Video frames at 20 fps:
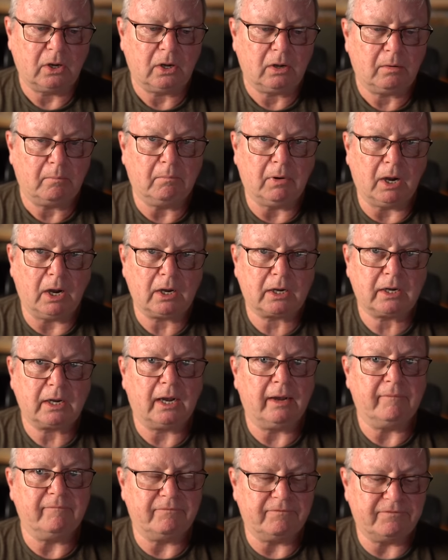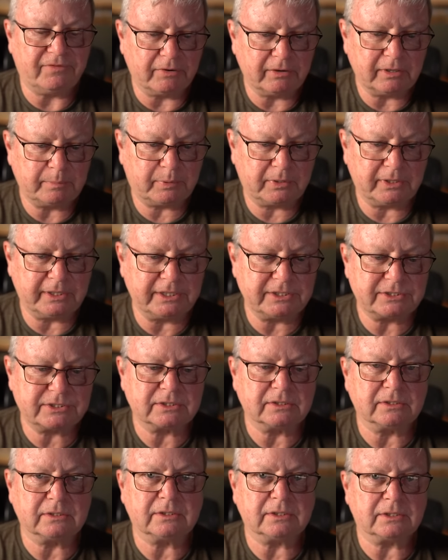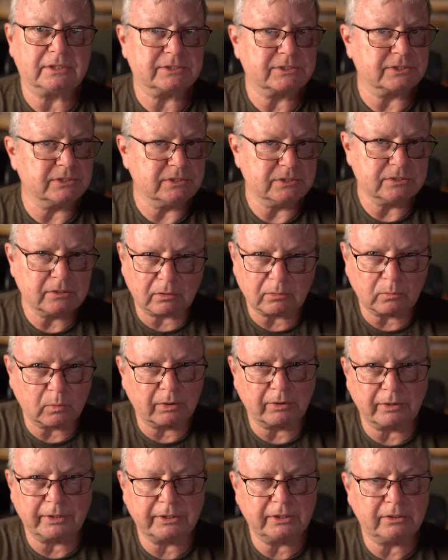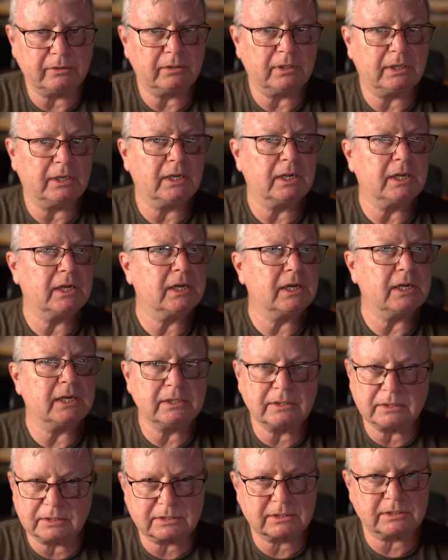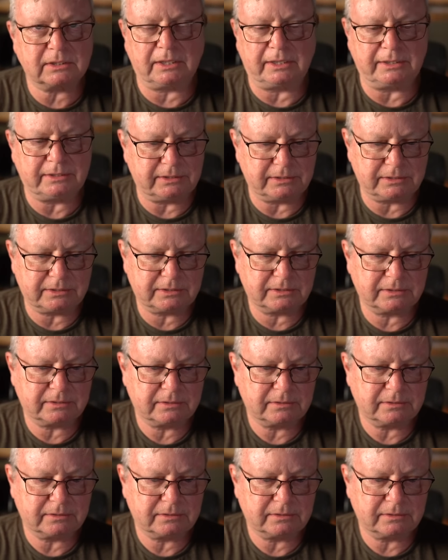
Mark, I'm very pleased that it's not worrying you in the slightest.